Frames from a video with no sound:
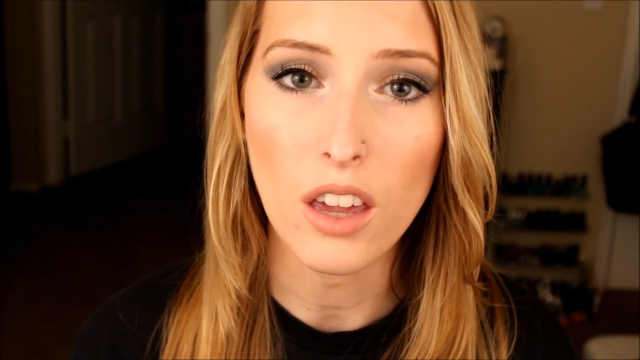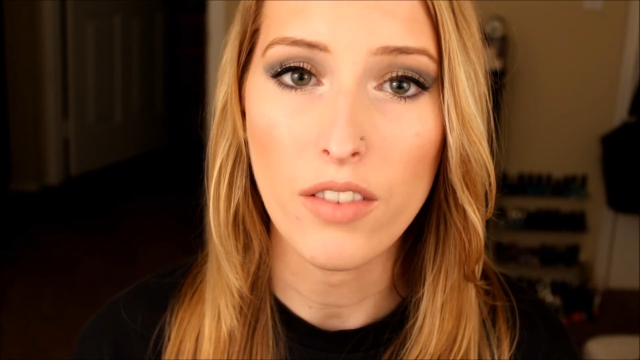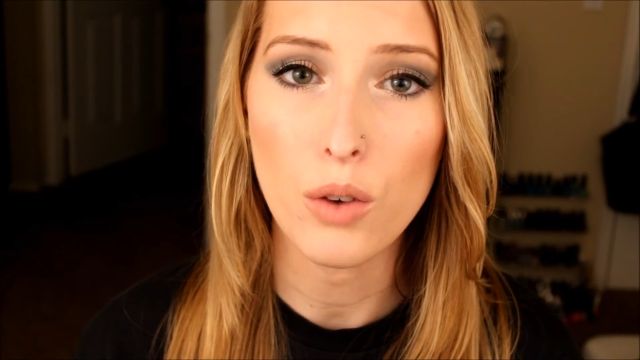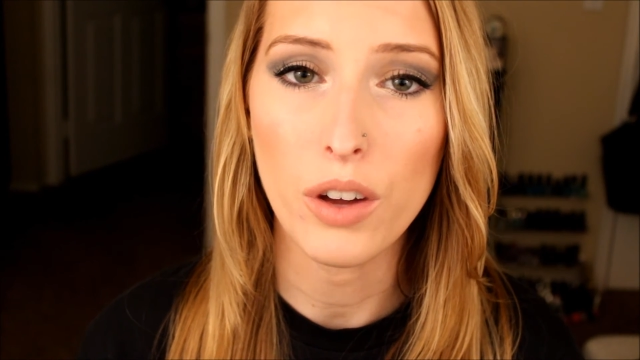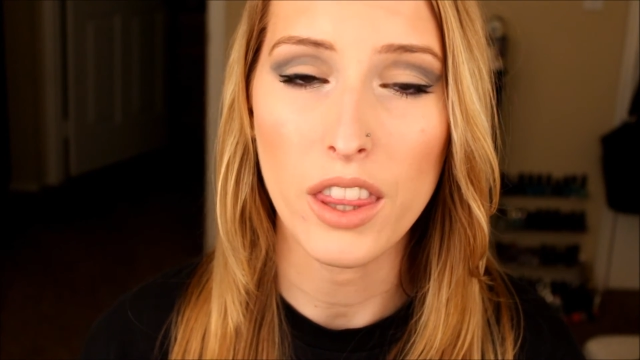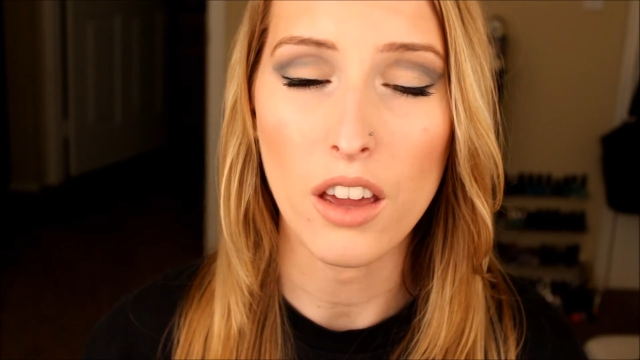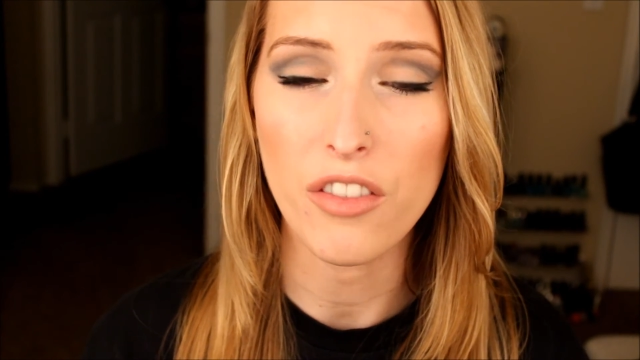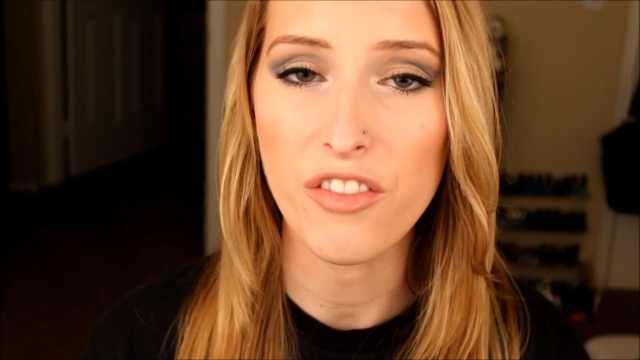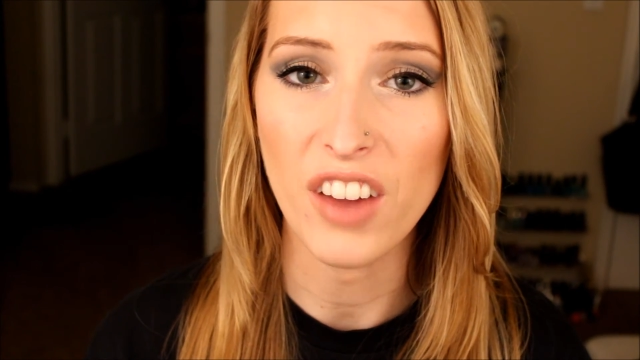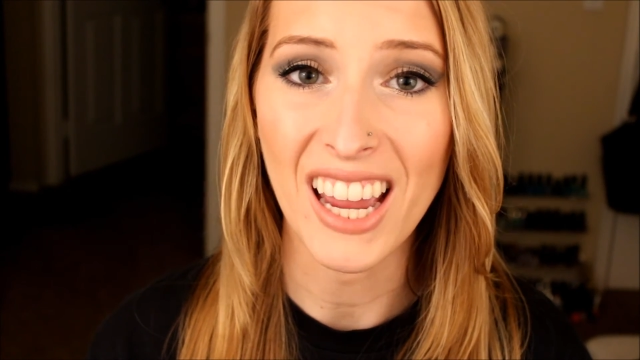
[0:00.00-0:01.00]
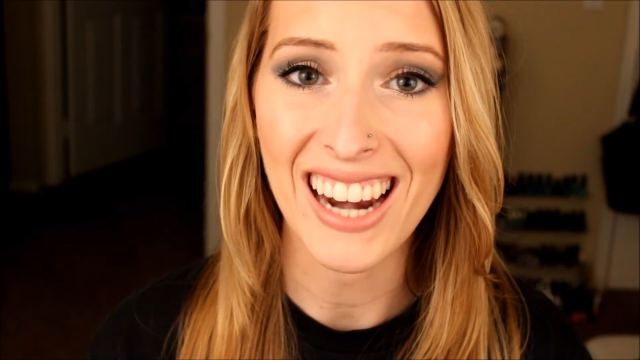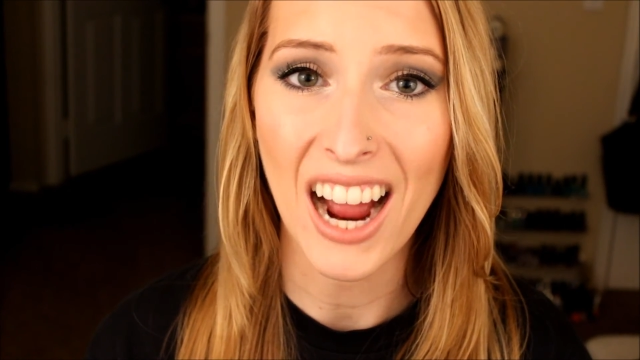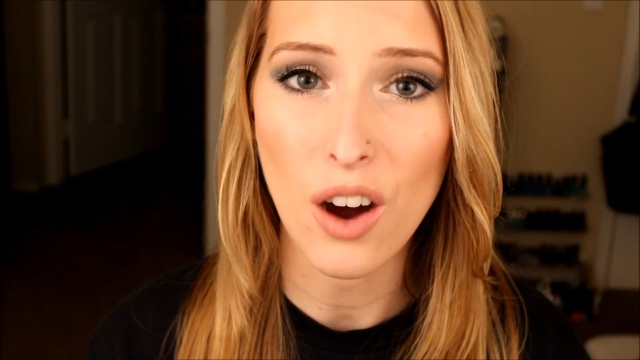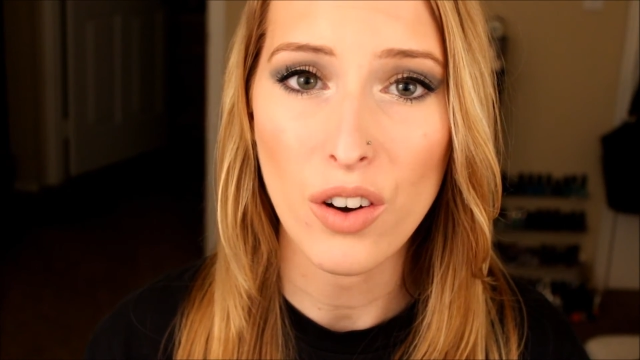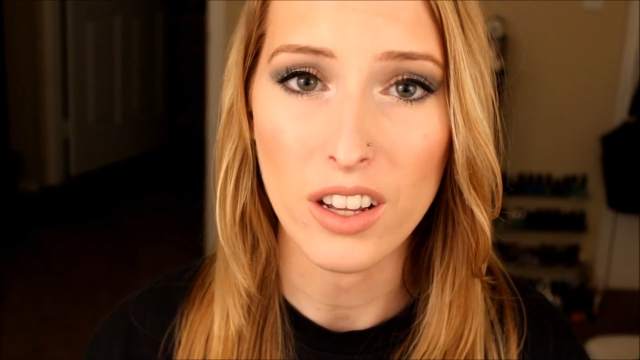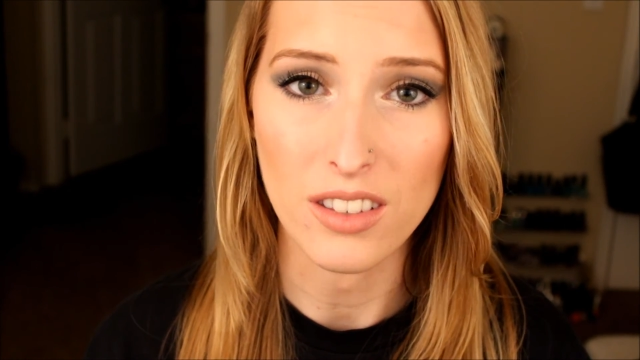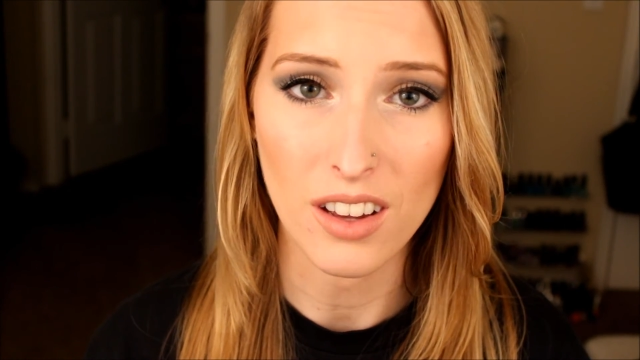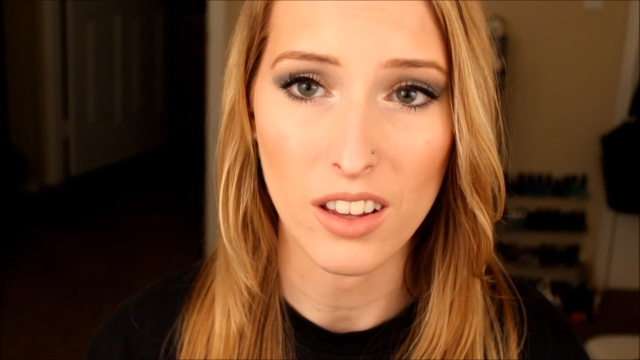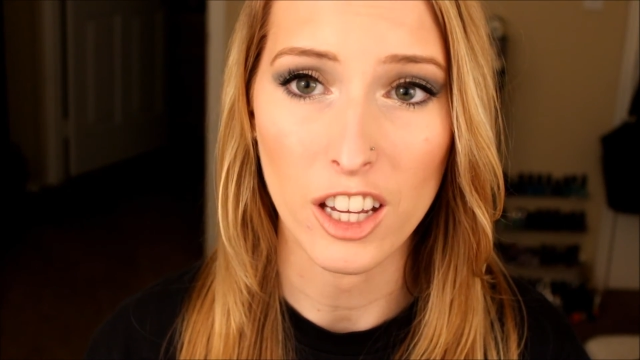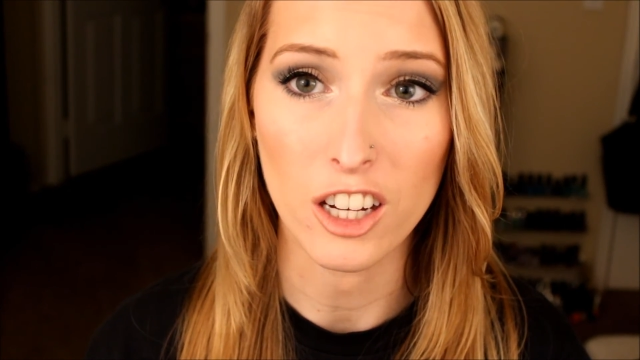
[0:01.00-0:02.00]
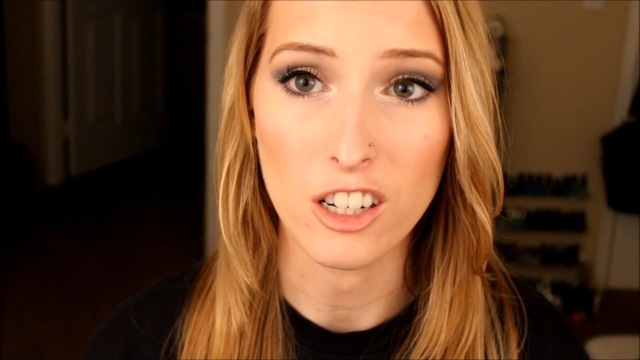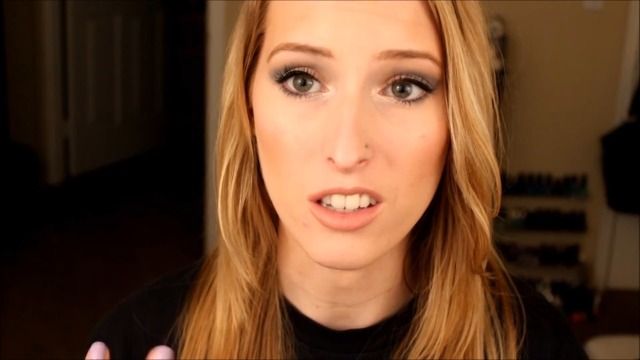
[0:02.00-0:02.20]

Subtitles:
Even when they fade out, it's not like a